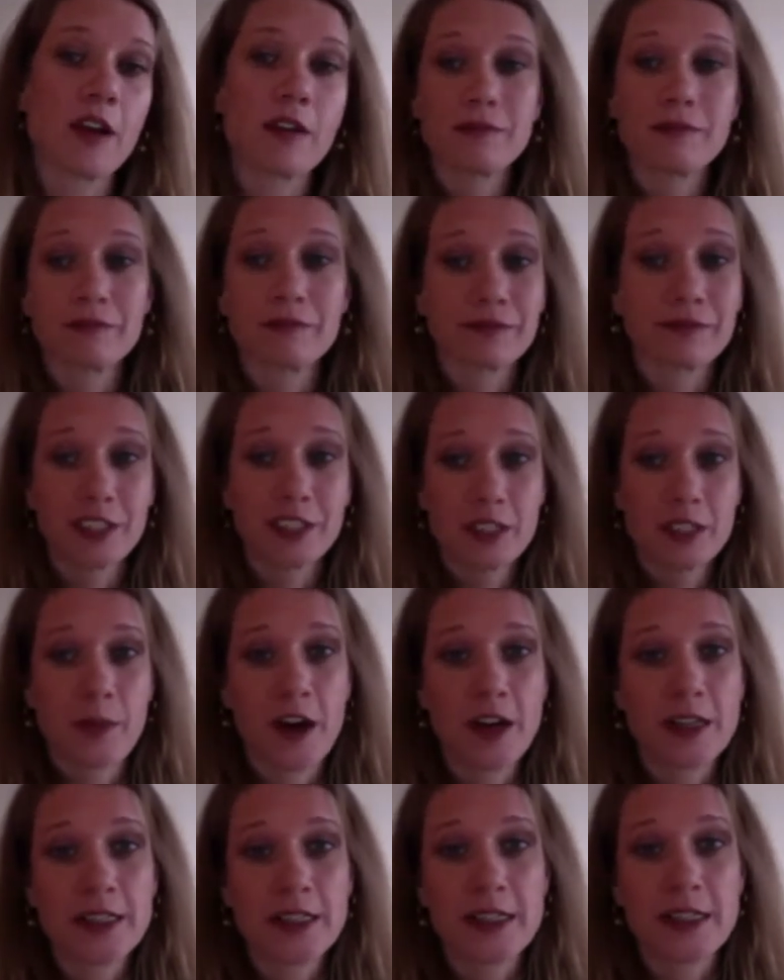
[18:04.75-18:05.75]

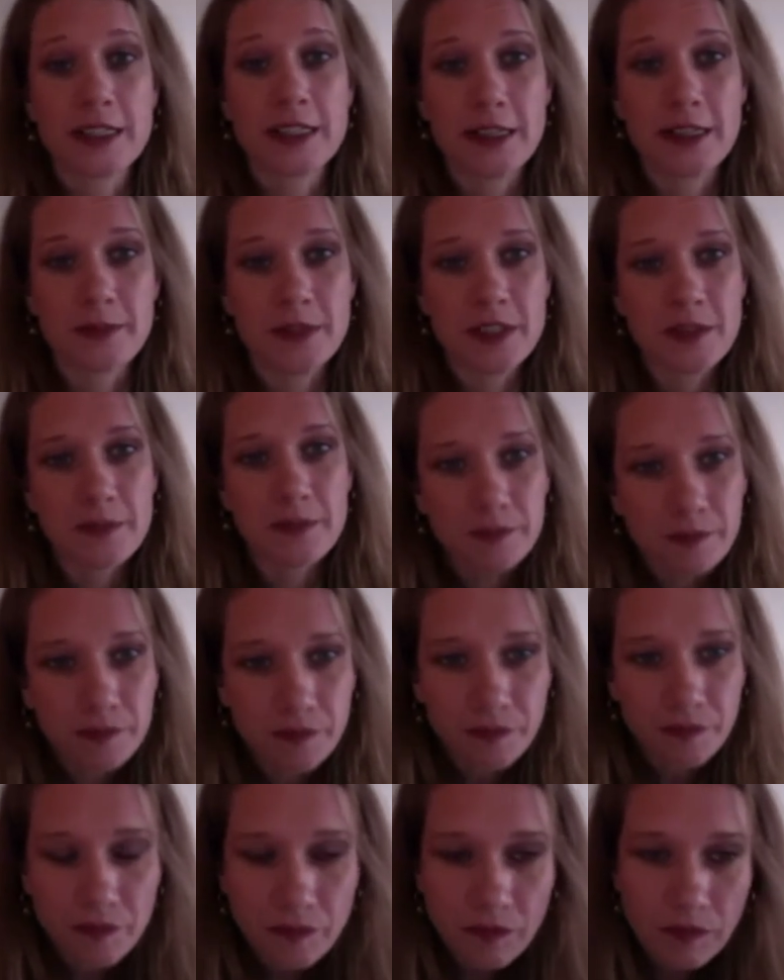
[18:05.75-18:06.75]
disparate systems.
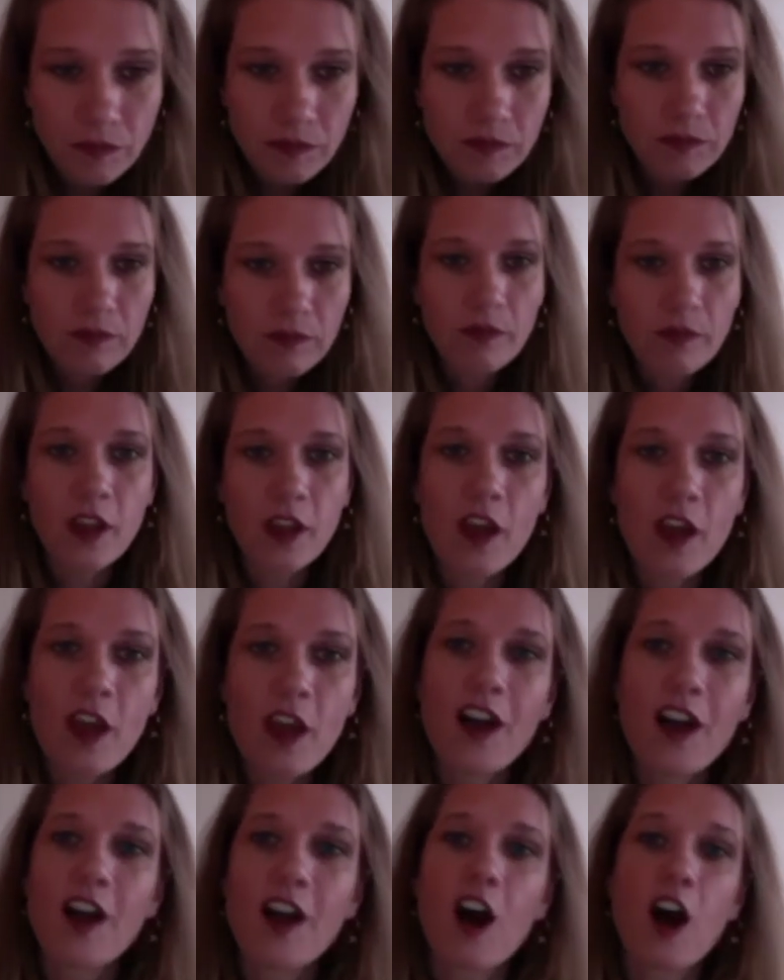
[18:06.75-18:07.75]

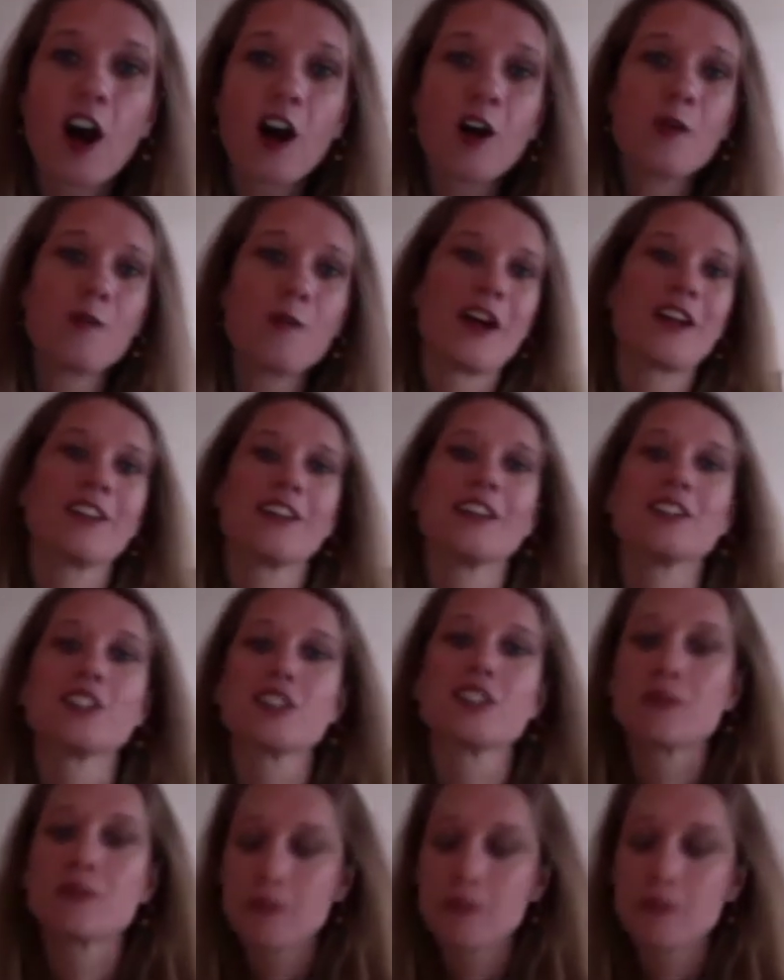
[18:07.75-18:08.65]
Car mileage.